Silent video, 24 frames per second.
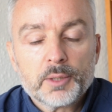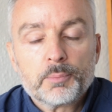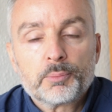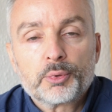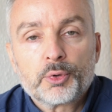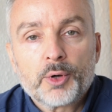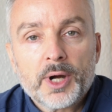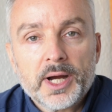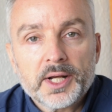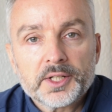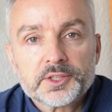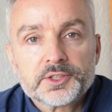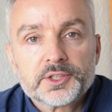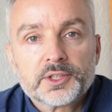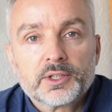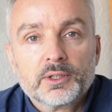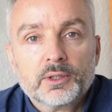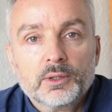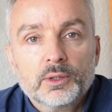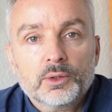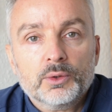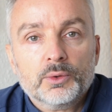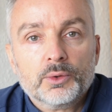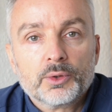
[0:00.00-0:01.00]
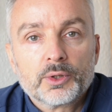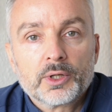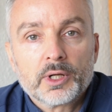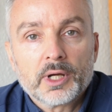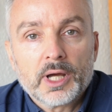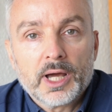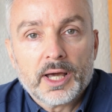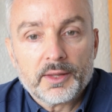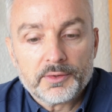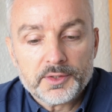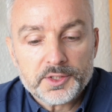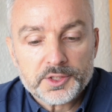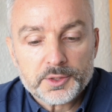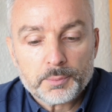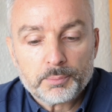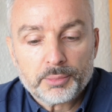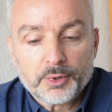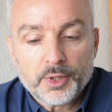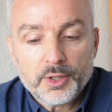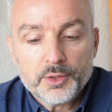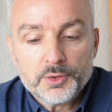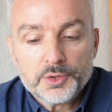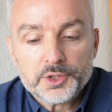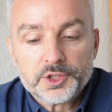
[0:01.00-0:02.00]
a practical look at these
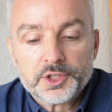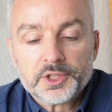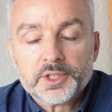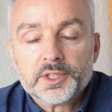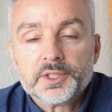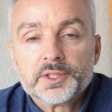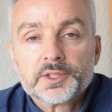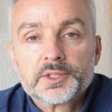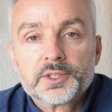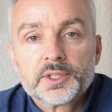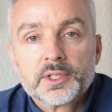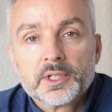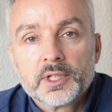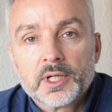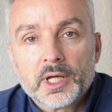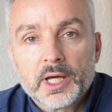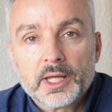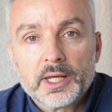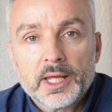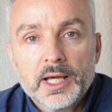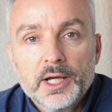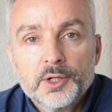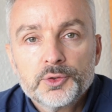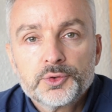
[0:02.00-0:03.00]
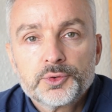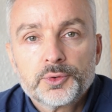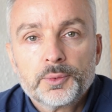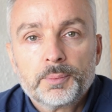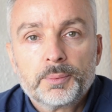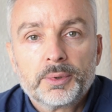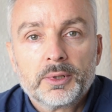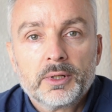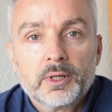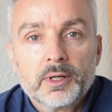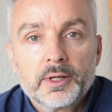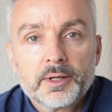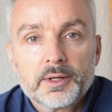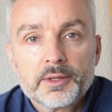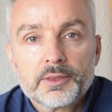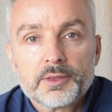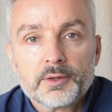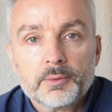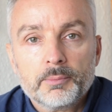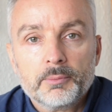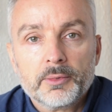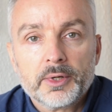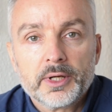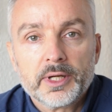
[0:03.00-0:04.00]
approaches and how to apply
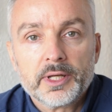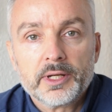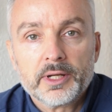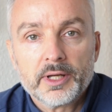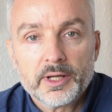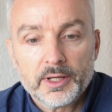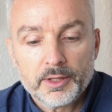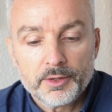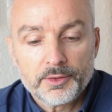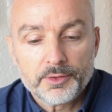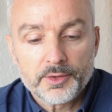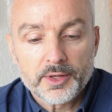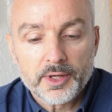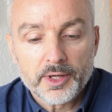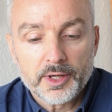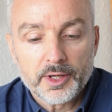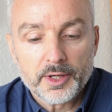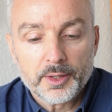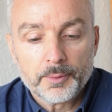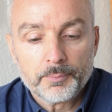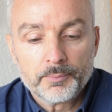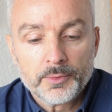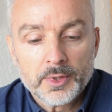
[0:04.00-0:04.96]
them in healthcare.